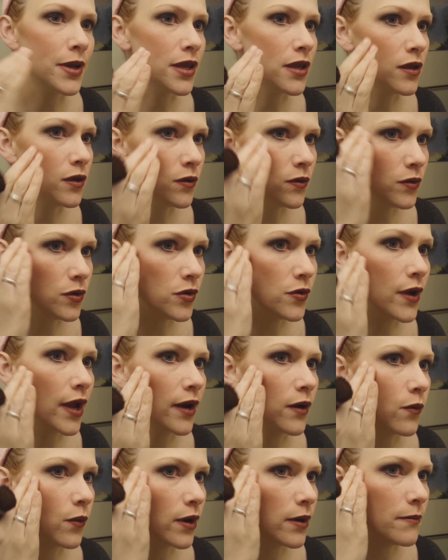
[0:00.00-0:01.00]
but you
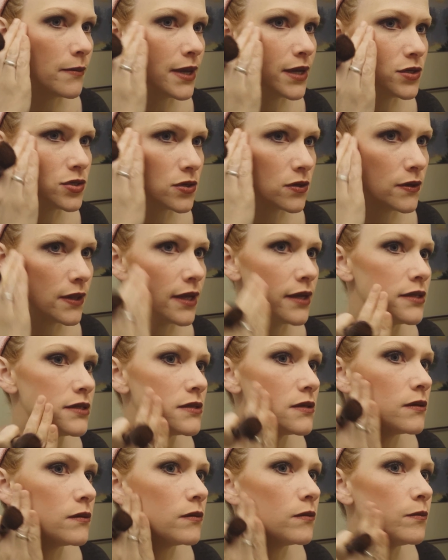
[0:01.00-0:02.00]
kind of want to make sure that
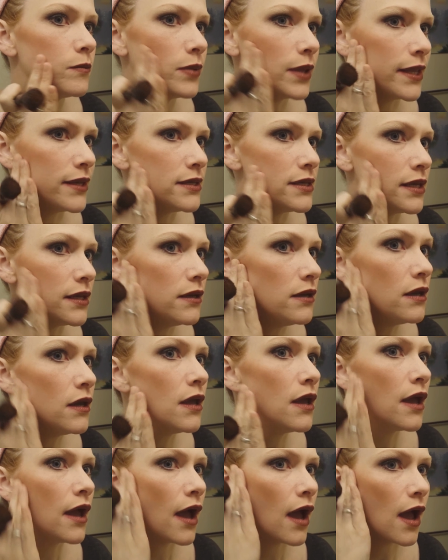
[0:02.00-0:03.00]
it's a little blended.